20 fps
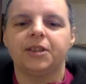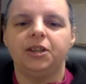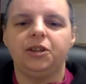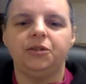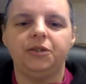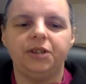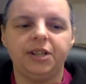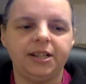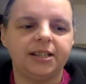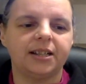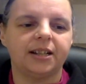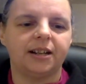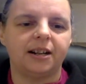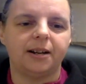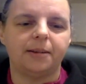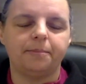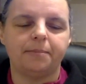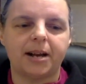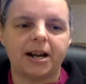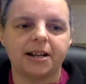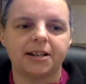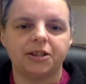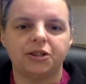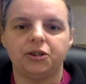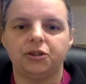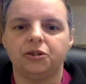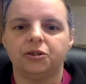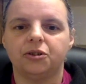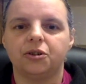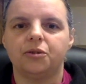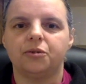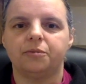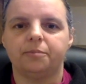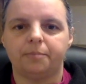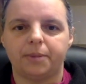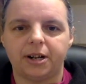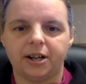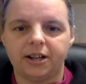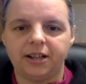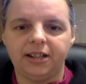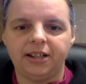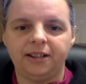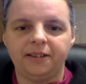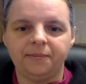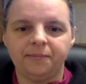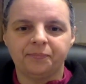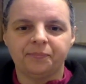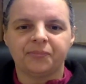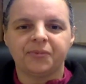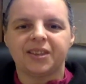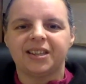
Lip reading: you need to come back to your own body.